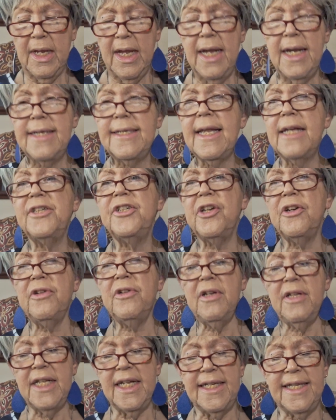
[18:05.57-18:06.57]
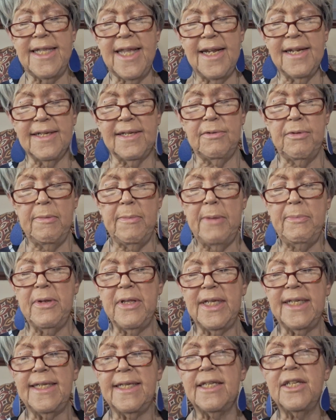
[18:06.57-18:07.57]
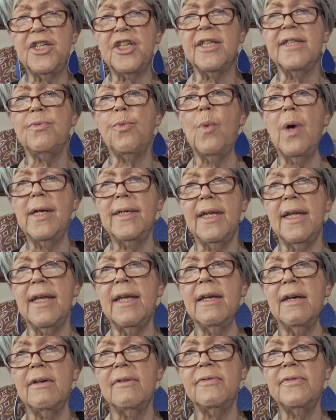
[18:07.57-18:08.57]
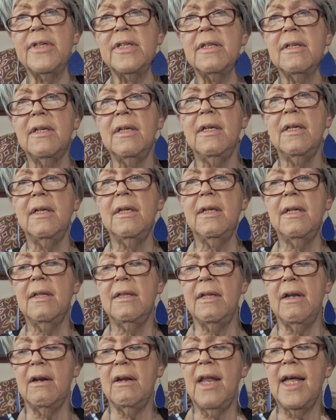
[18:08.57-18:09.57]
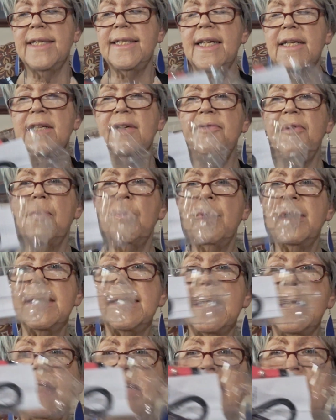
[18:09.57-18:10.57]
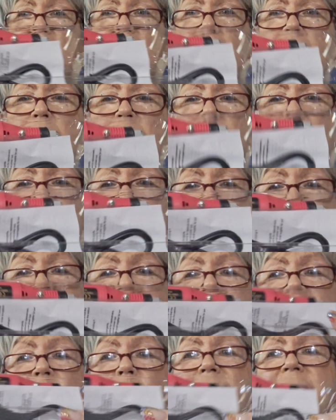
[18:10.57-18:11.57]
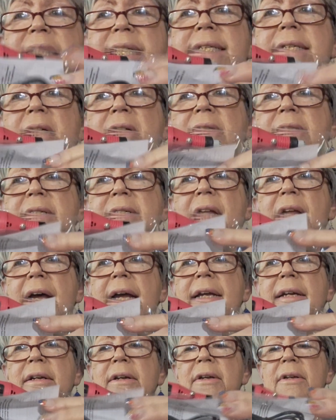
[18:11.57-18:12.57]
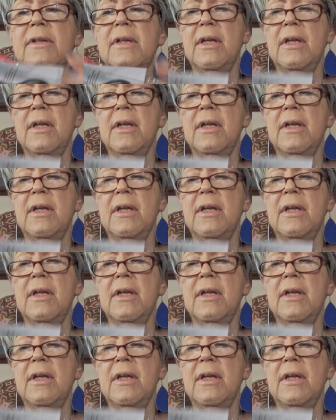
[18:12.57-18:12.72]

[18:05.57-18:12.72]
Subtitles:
And as I show you these things, remember this is just one gift. There are lots of different ones in here, but this is what this looks like.